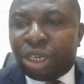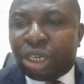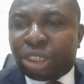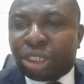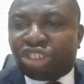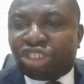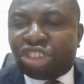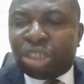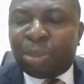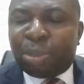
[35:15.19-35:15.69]

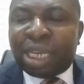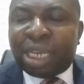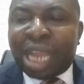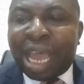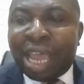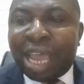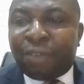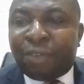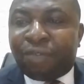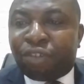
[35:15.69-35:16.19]
streaming
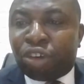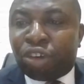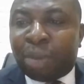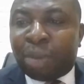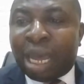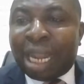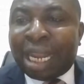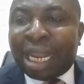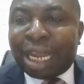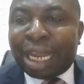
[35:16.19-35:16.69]
live from
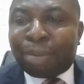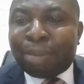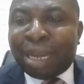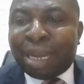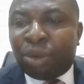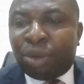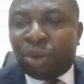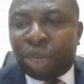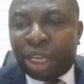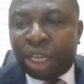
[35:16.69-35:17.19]

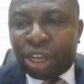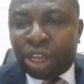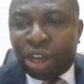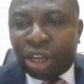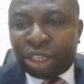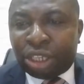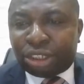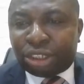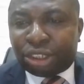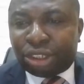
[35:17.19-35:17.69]
Alagbado,
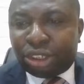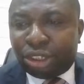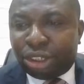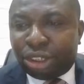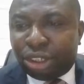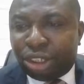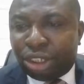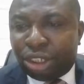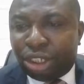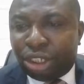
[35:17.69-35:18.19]
Lagos.
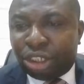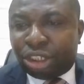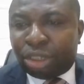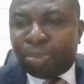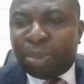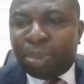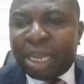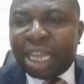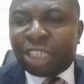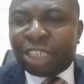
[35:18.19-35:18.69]
It's a
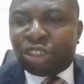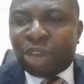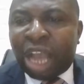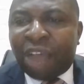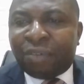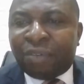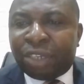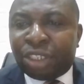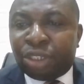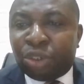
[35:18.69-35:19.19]
pleasure
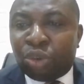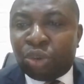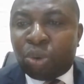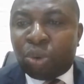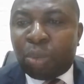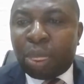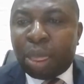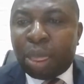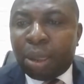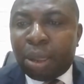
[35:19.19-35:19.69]
having you.